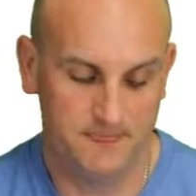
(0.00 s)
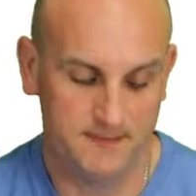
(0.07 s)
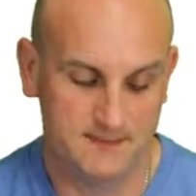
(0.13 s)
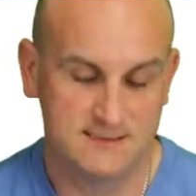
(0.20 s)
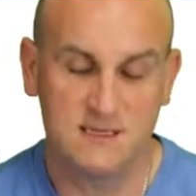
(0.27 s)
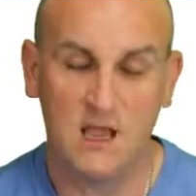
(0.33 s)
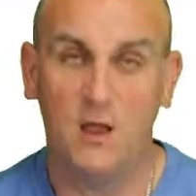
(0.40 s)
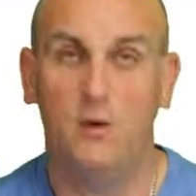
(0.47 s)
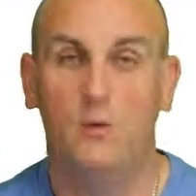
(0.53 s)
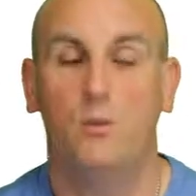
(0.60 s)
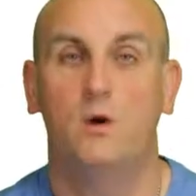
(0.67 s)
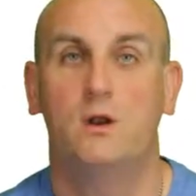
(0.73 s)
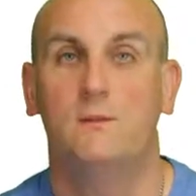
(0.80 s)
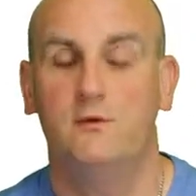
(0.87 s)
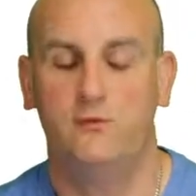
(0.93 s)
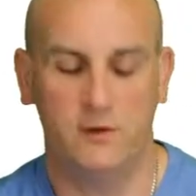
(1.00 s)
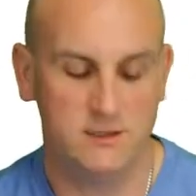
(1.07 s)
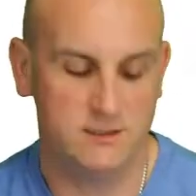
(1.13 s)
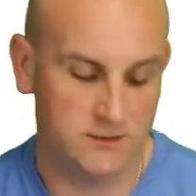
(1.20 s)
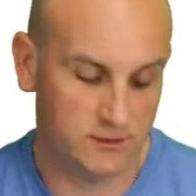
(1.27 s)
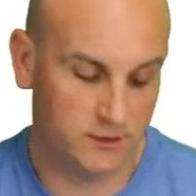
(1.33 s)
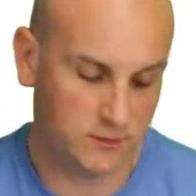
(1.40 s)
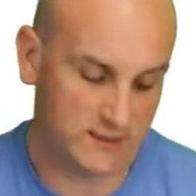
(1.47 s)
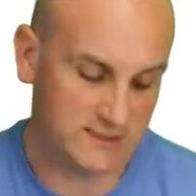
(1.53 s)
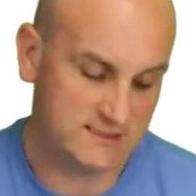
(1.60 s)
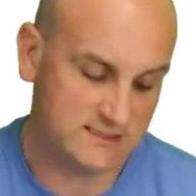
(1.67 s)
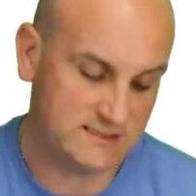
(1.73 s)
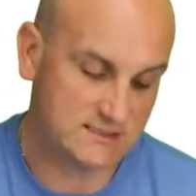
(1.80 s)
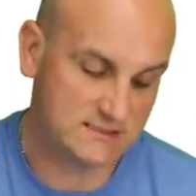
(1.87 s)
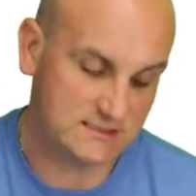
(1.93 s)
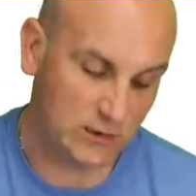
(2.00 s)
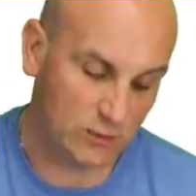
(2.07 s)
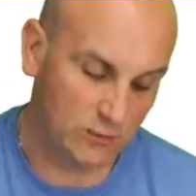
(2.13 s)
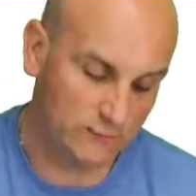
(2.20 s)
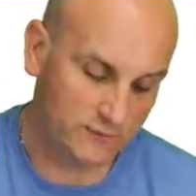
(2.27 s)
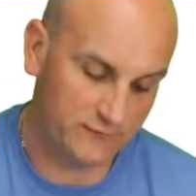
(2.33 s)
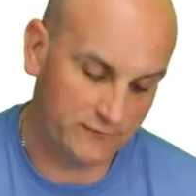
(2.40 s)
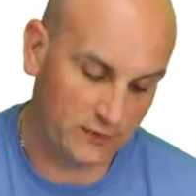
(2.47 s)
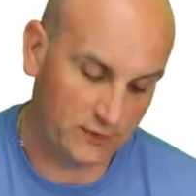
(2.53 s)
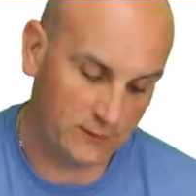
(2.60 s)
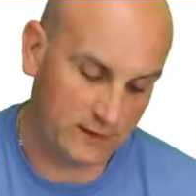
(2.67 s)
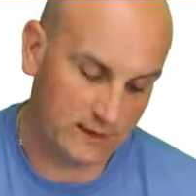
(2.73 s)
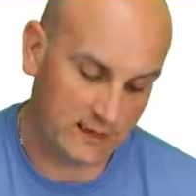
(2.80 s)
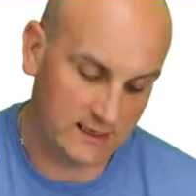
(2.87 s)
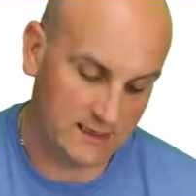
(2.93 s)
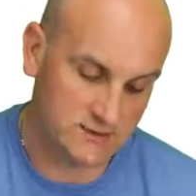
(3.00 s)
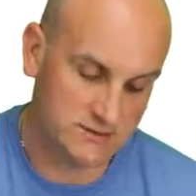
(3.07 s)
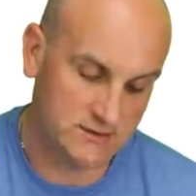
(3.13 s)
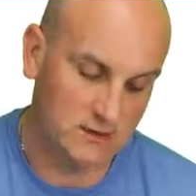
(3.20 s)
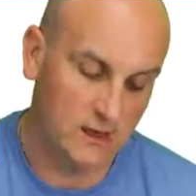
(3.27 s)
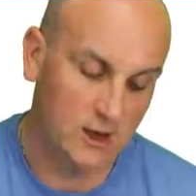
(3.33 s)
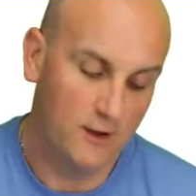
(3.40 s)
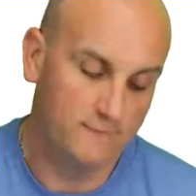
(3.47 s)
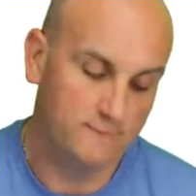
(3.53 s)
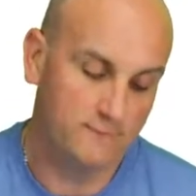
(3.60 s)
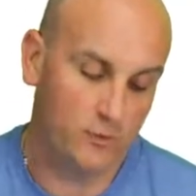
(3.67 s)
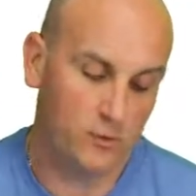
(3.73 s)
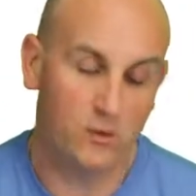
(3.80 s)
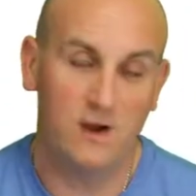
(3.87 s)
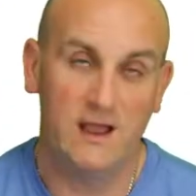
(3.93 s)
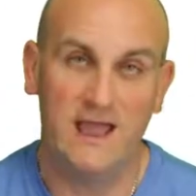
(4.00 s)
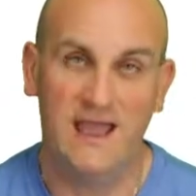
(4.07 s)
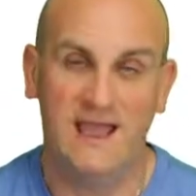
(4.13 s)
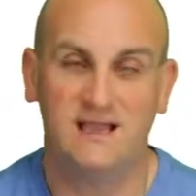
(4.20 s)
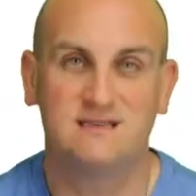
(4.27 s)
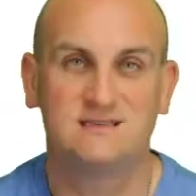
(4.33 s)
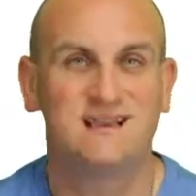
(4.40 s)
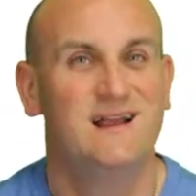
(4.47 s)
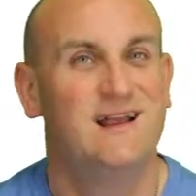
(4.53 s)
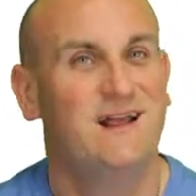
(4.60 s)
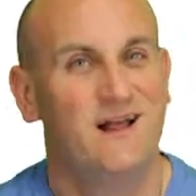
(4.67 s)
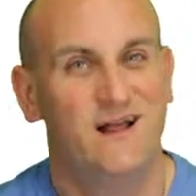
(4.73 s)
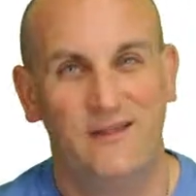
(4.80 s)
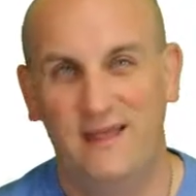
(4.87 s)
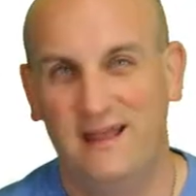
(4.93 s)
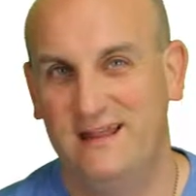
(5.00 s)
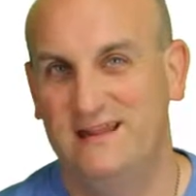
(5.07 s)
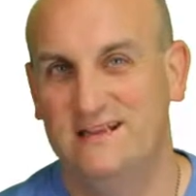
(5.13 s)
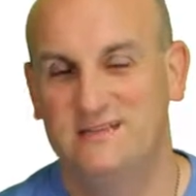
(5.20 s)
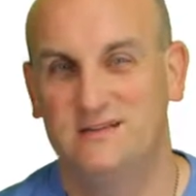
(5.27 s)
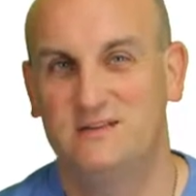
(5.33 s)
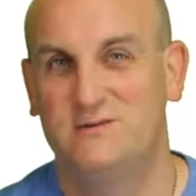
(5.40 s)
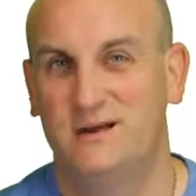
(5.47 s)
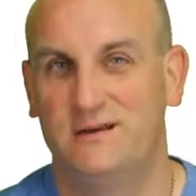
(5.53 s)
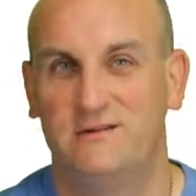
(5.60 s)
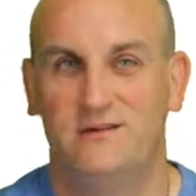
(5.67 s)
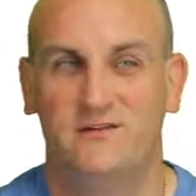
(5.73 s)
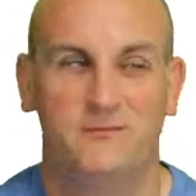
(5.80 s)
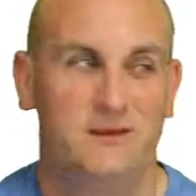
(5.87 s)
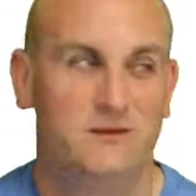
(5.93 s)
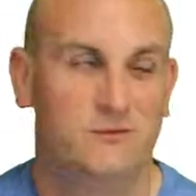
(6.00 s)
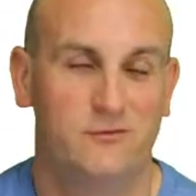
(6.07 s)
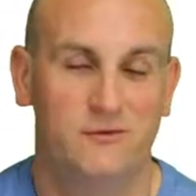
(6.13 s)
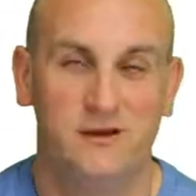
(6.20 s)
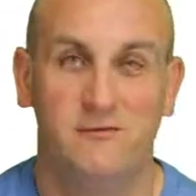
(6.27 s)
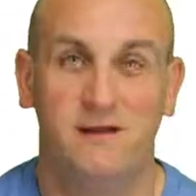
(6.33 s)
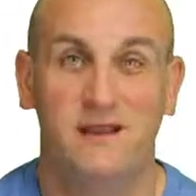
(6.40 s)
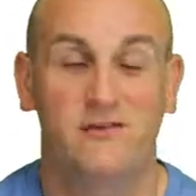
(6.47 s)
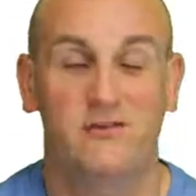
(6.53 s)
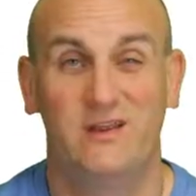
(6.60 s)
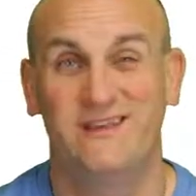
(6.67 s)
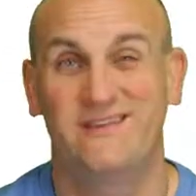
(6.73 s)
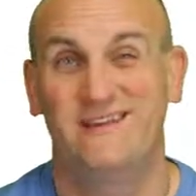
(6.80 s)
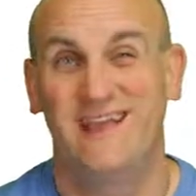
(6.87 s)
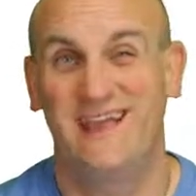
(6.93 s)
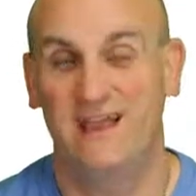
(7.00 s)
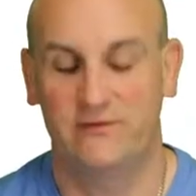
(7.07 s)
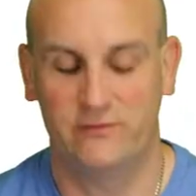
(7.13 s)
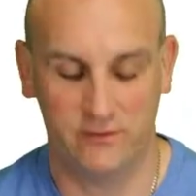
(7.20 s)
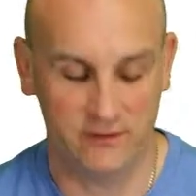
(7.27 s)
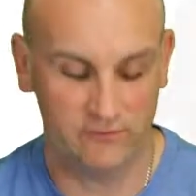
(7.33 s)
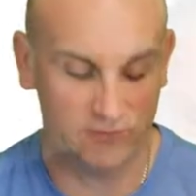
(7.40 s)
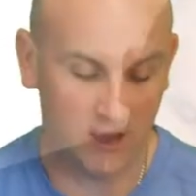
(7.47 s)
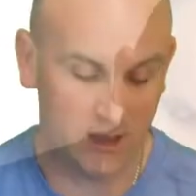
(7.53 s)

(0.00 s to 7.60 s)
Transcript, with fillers: So what are we trying to do? The question says solve the following equation for x. And that in this situation just means we'll rearrange things and get x on its